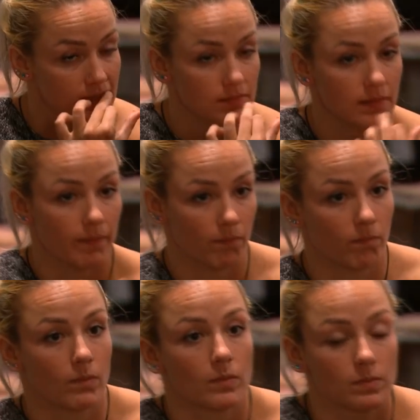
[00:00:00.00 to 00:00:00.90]
if it
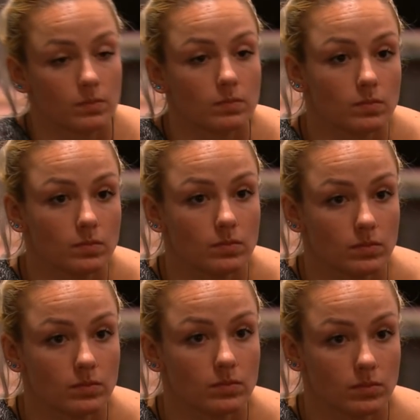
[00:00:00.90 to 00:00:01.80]
comes to that and it's
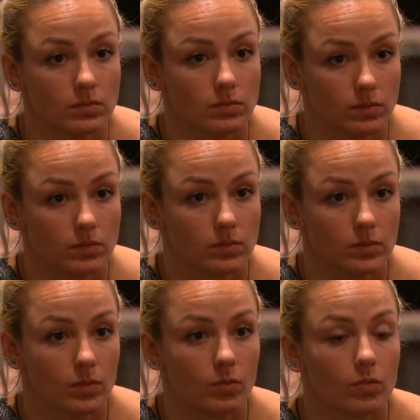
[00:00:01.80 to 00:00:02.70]
down to
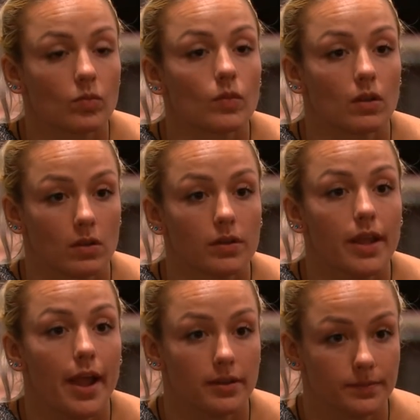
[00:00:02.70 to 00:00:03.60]
2 people,
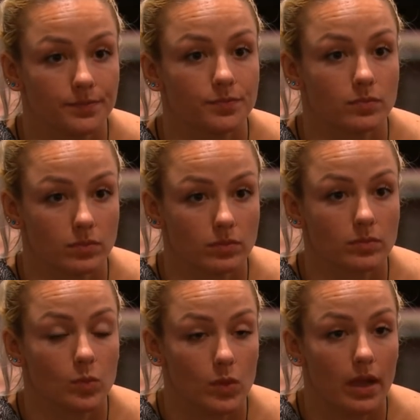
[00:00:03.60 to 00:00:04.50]
me and Will, voting
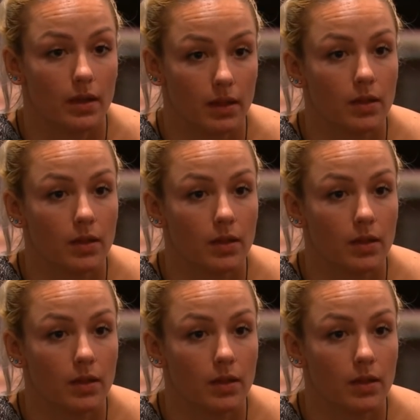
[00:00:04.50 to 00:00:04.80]
for you,